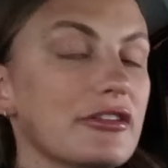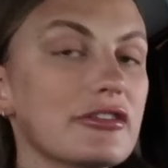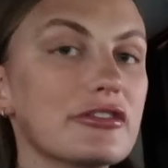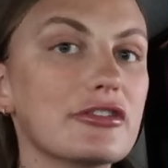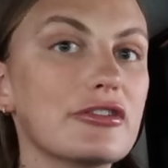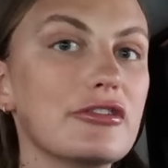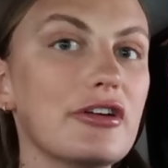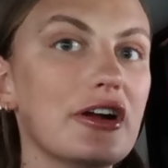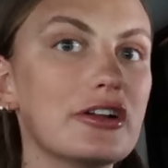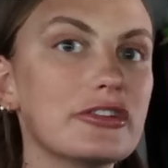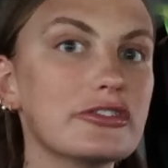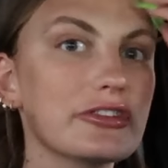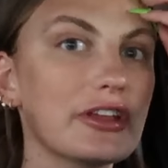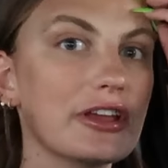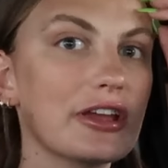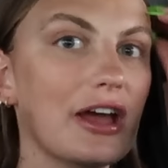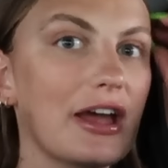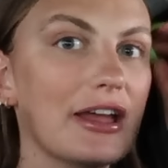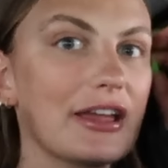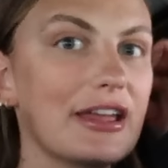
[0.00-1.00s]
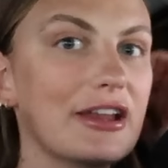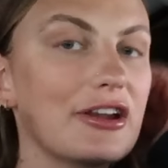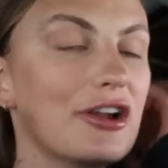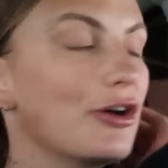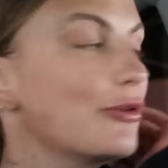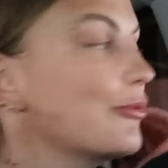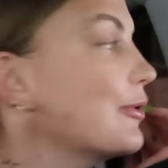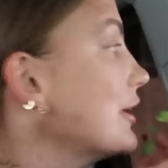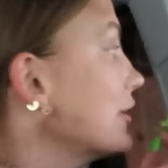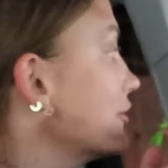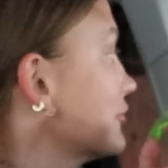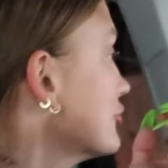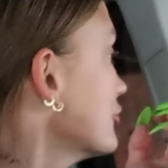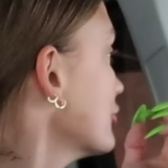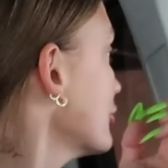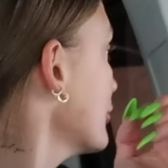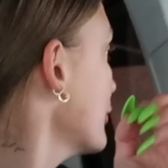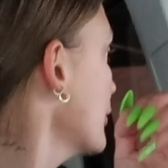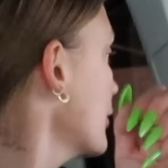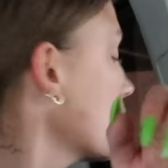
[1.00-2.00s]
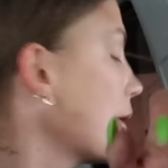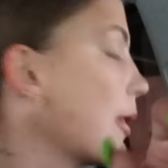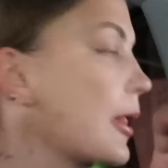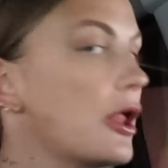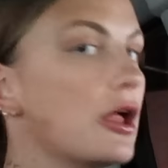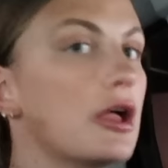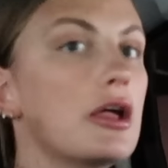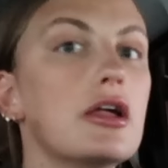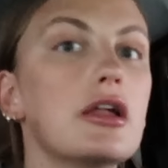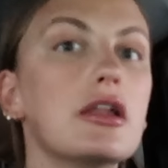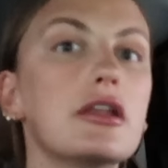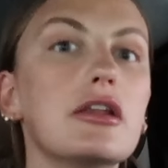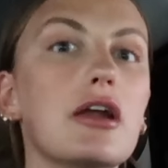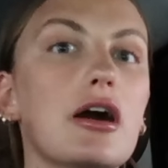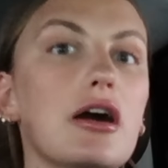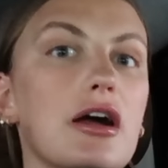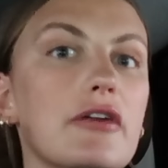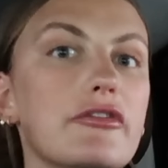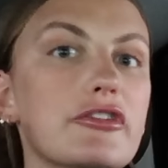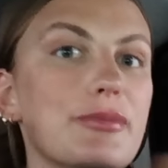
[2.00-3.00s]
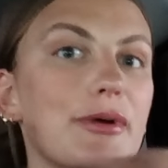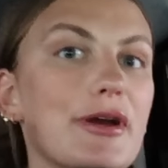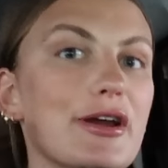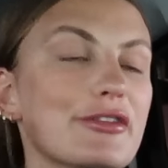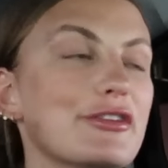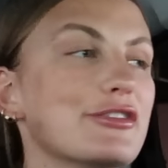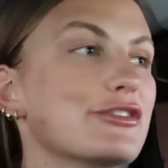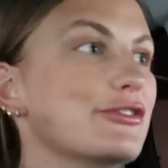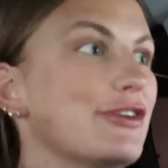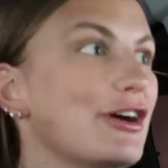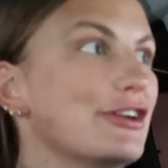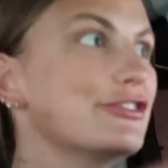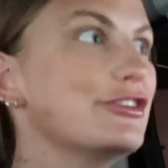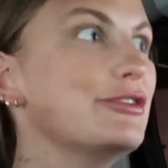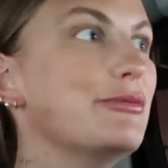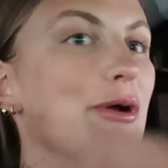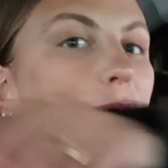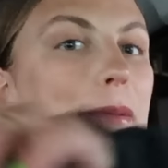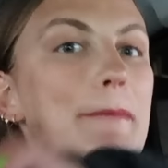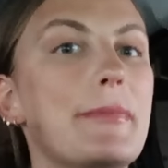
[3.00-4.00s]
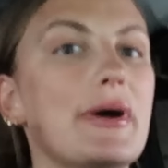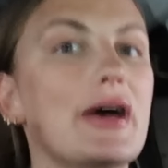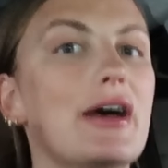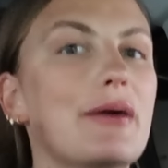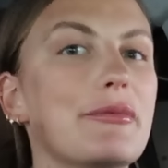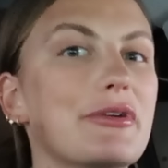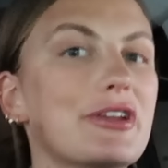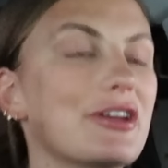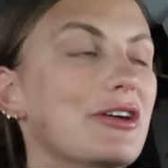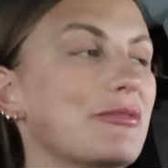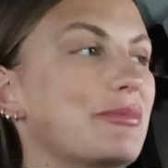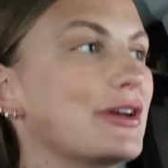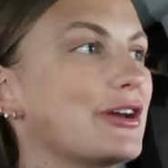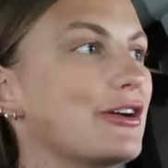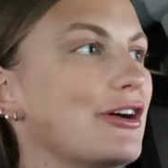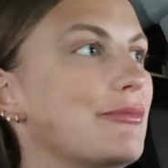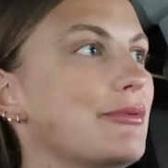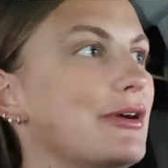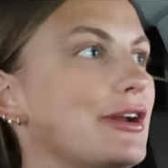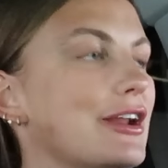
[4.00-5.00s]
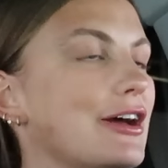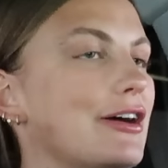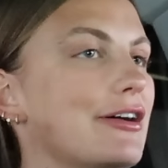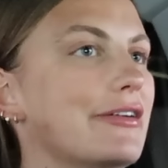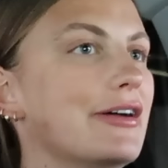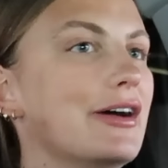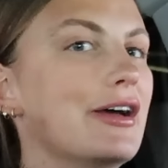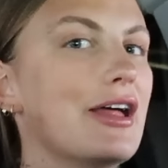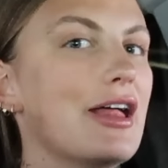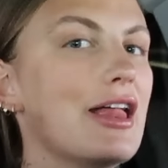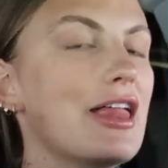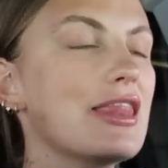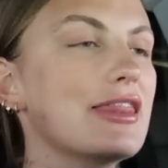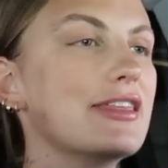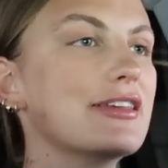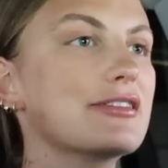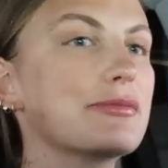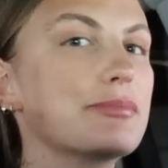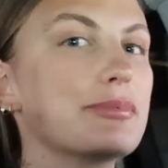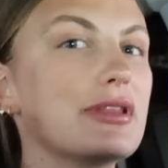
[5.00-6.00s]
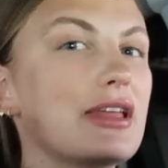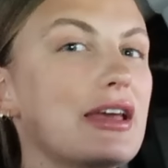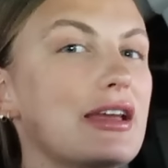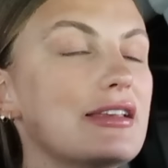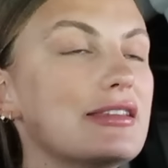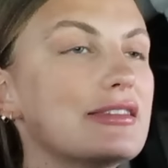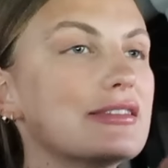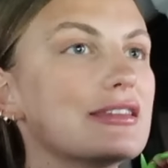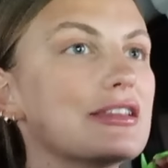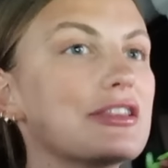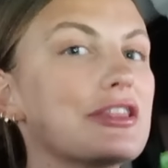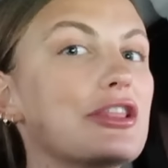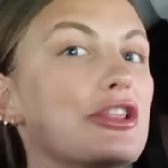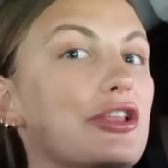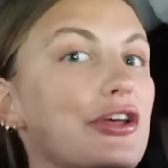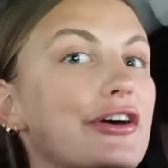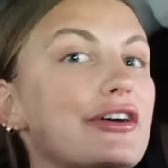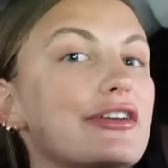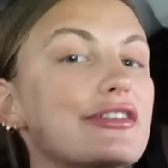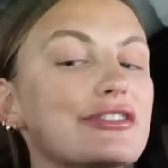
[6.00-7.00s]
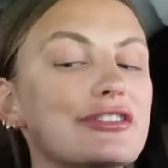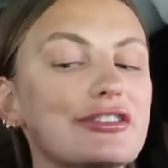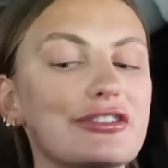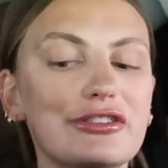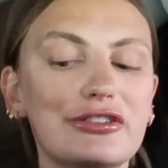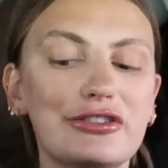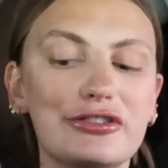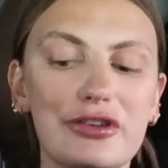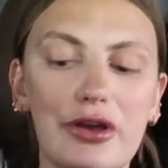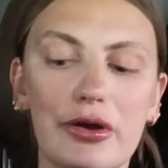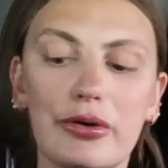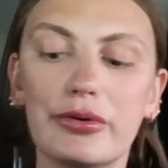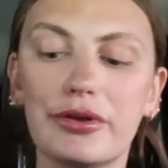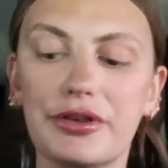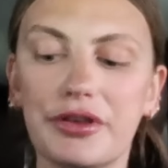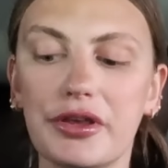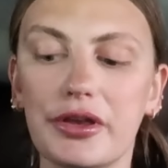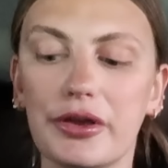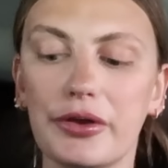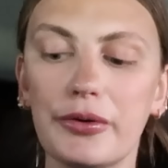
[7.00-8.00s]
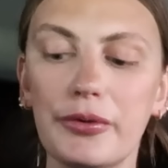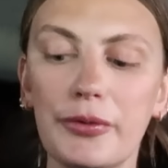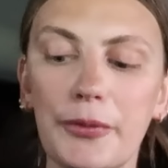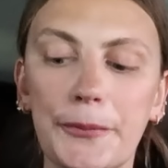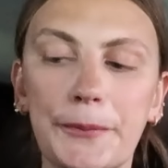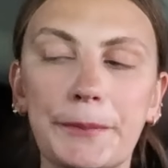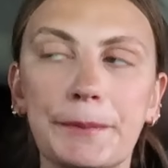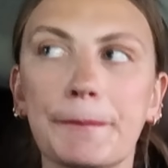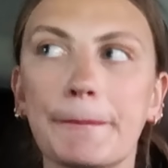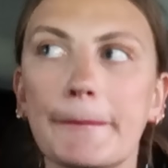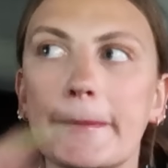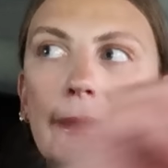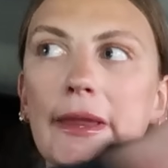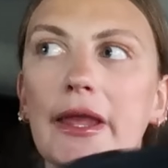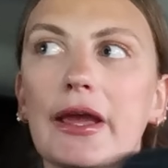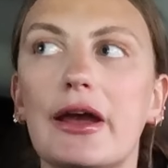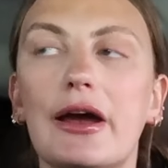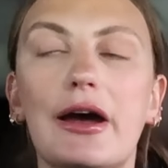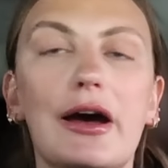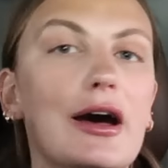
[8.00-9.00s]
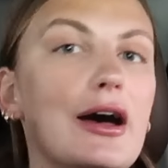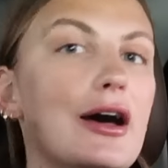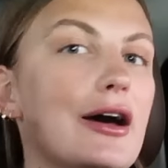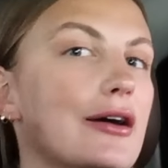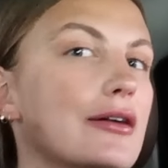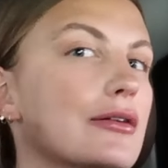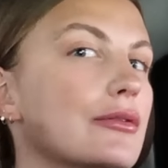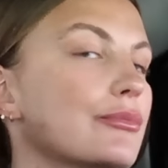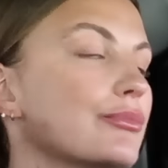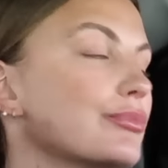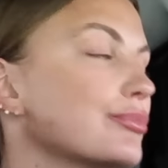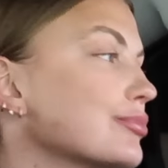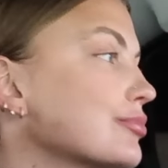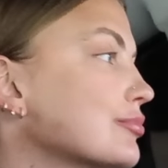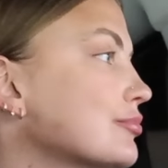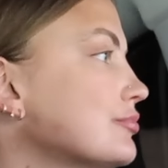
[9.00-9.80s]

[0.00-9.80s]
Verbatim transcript: this garage. Like, I cannot wait to not have to park in this garage anymore, but I'm gonna go pick her up right now. This place looks so cute. Um,